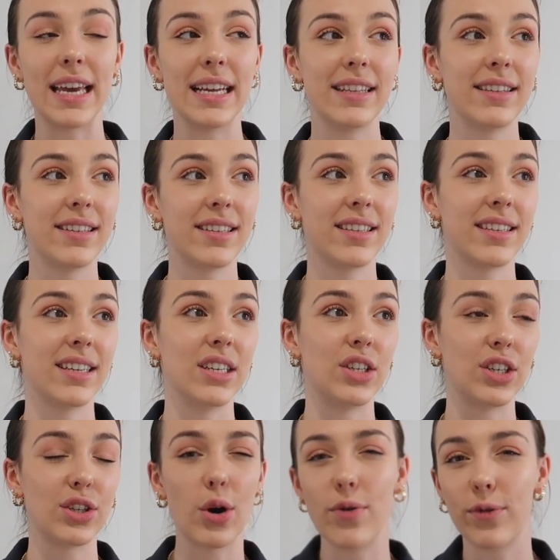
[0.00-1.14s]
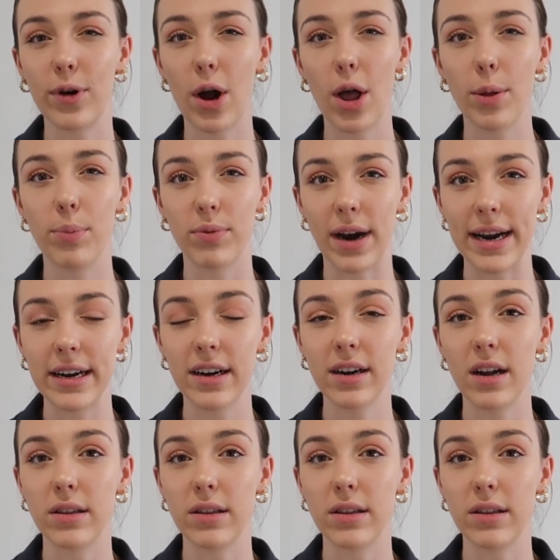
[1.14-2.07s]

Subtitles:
It's just overall brighter.